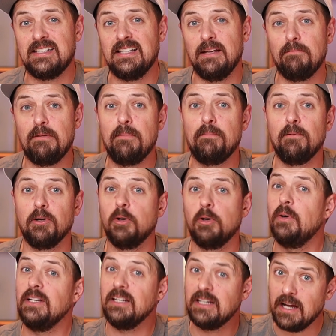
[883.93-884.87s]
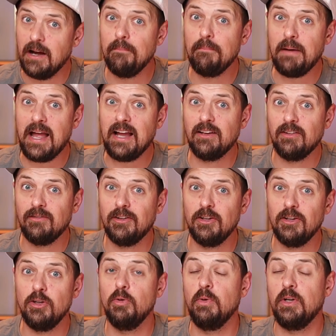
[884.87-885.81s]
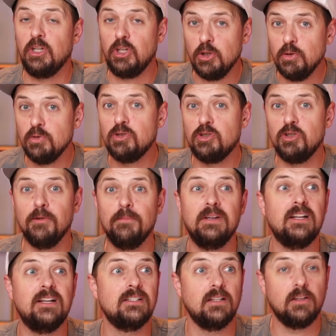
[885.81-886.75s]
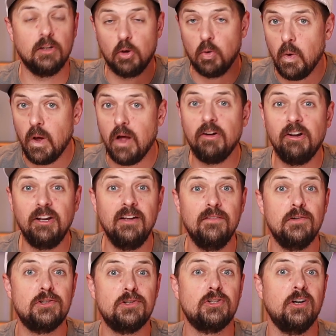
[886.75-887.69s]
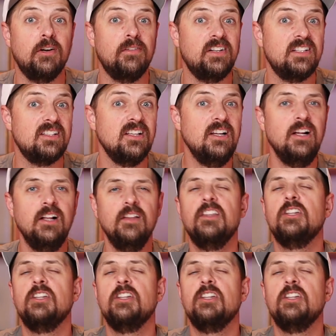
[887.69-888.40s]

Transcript: that people are going to come back to you and use you because of the quality of your service,